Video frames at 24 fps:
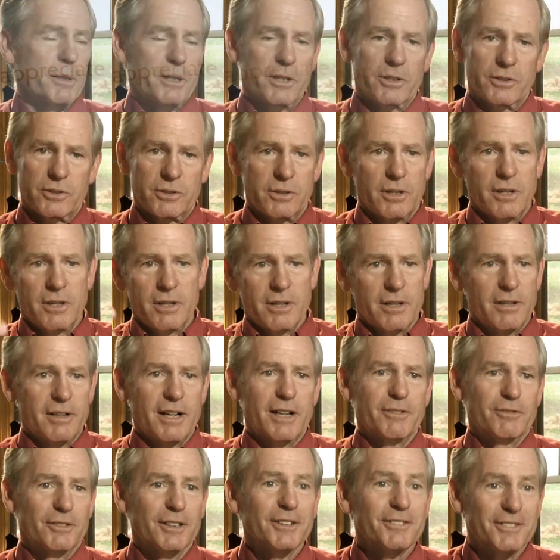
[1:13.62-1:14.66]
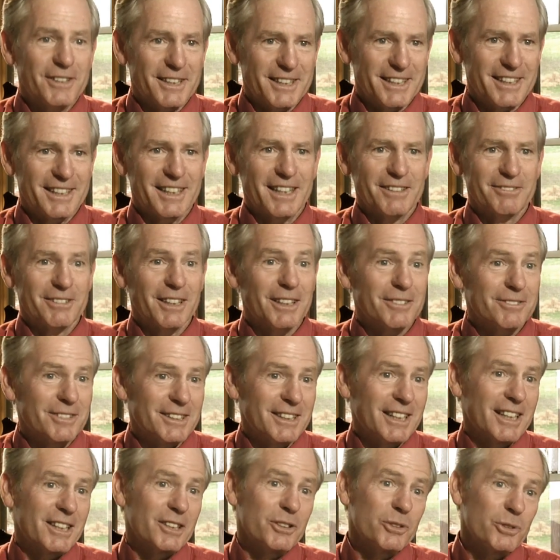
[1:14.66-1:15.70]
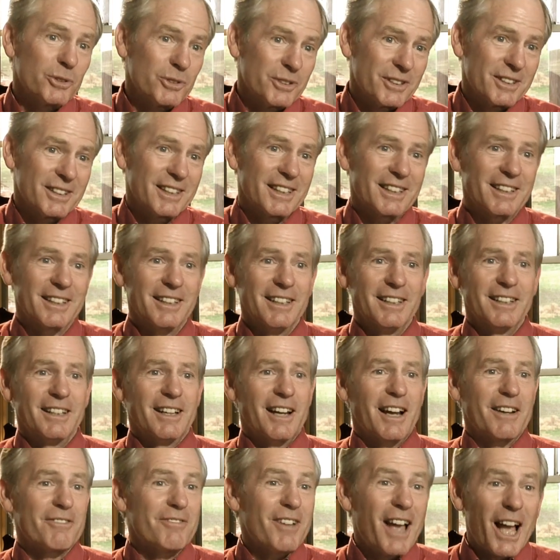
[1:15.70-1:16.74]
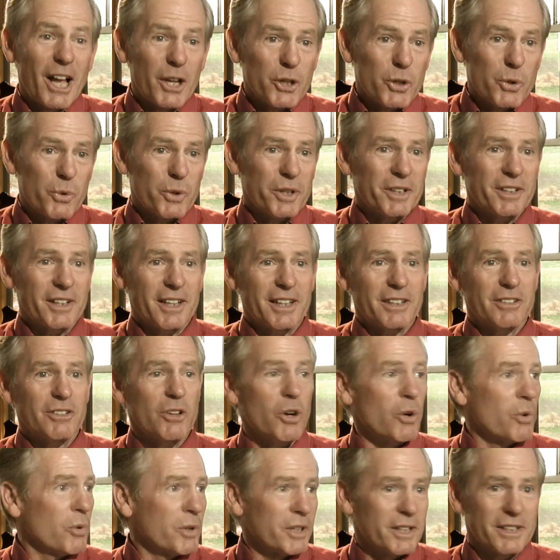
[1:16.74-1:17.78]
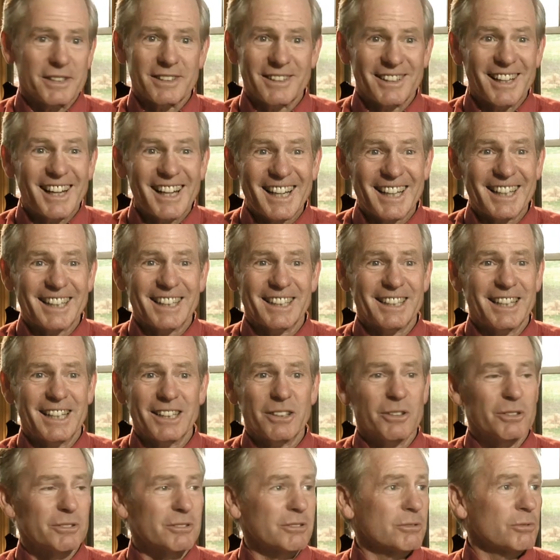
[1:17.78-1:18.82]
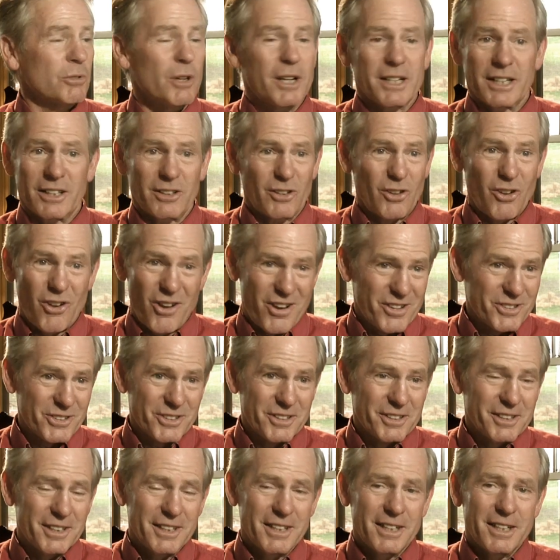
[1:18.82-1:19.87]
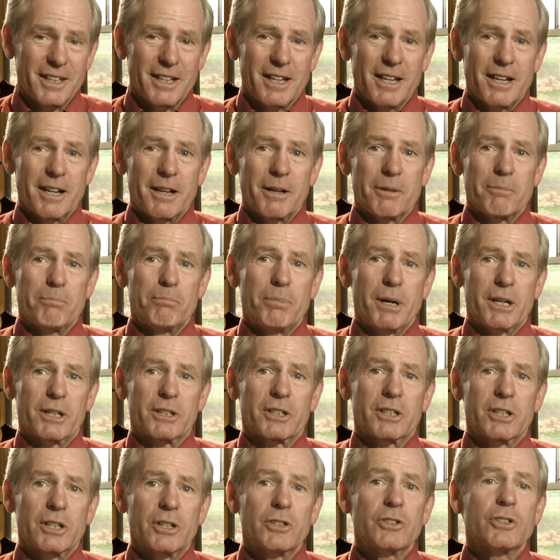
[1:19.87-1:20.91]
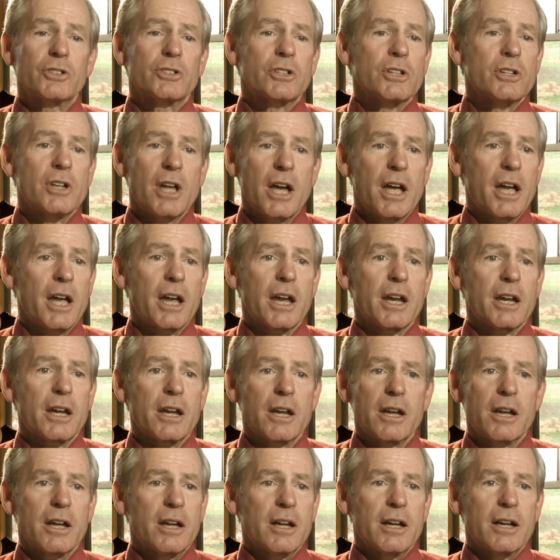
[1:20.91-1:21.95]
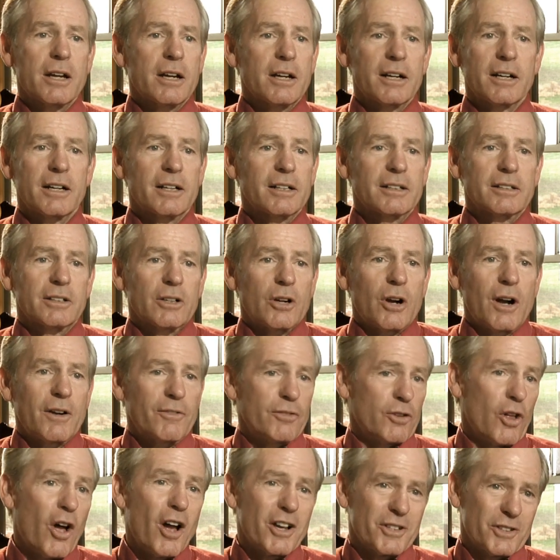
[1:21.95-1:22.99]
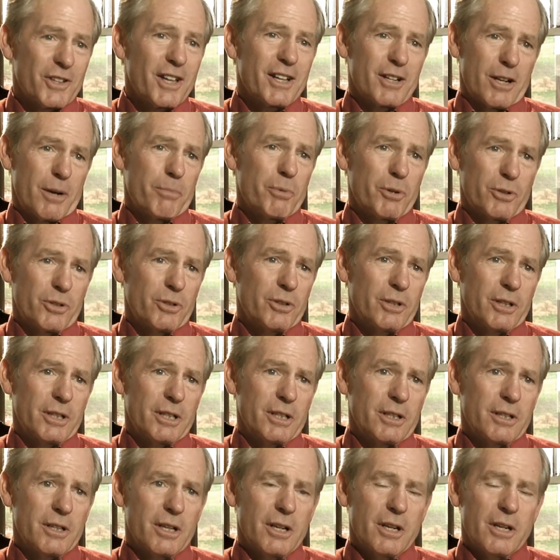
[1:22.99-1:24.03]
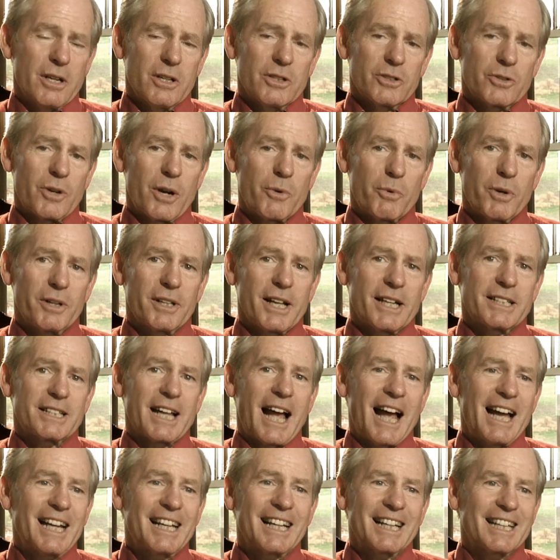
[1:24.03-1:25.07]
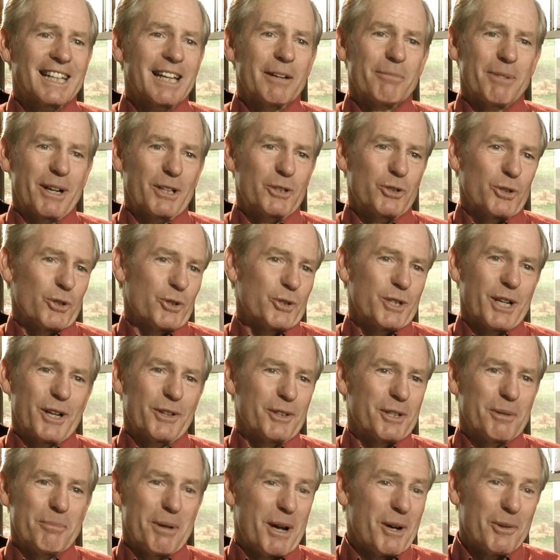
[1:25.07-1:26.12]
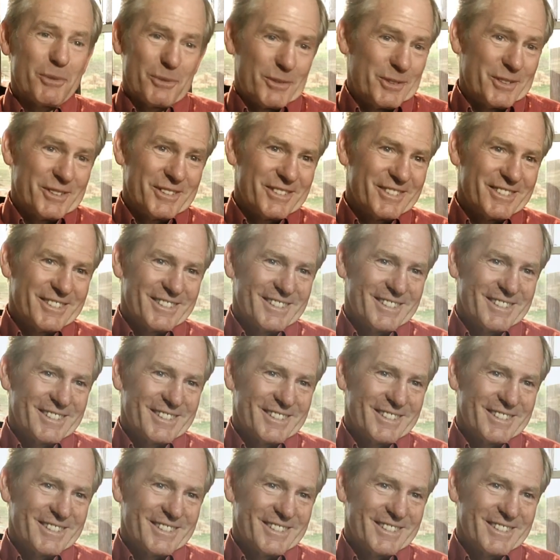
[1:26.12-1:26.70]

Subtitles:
because I've lived in it, I love it, I use it, I value it, I know what it's like, and I don't want it lost. But kids today have lost that opportunity. So I realized I got to get my church out in the mountains.